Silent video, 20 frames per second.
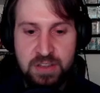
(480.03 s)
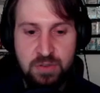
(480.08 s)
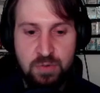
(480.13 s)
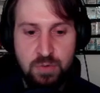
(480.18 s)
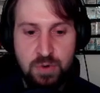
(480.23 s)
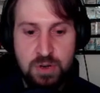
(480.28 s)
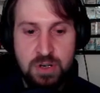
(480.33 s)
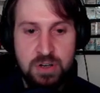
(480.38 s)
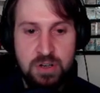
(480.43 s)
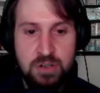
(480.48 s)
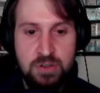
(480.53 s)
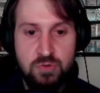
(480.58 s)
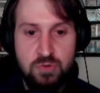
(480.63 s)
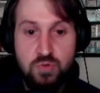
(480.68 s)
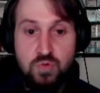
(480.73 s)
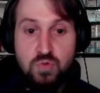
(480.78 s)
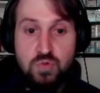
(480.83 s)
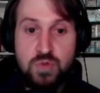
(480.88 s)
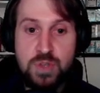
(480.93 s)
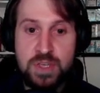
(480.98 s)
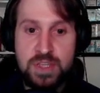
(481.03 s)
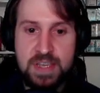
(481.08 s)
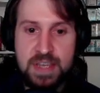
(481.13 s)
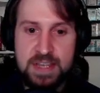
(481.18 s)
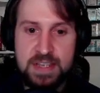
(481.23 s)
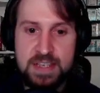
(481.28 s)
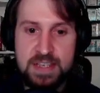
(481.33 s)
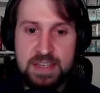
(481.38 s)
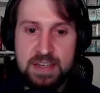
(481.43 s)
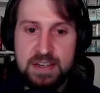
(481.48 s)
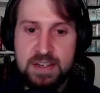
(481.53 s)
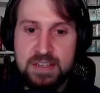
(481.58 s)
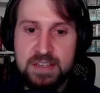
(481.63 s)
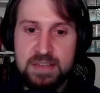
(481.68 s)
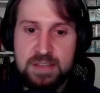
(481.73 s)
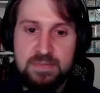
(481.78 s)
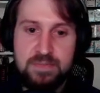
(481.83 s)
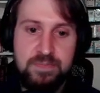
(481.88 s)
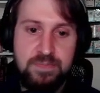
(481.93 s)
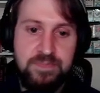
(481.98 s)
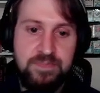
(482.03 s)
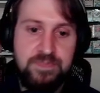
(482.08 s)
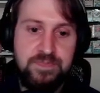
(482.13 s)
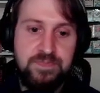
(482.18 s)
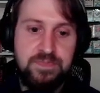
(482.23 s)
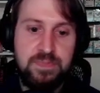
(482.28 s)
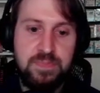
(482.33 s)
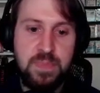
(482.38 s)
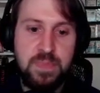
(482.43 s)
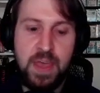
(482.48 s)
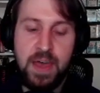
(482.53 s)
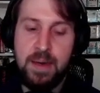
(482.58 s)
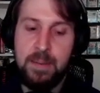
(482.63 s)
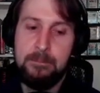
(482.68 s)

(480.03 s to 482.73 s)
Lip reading: world. Ooh, this hand sucks. Okay.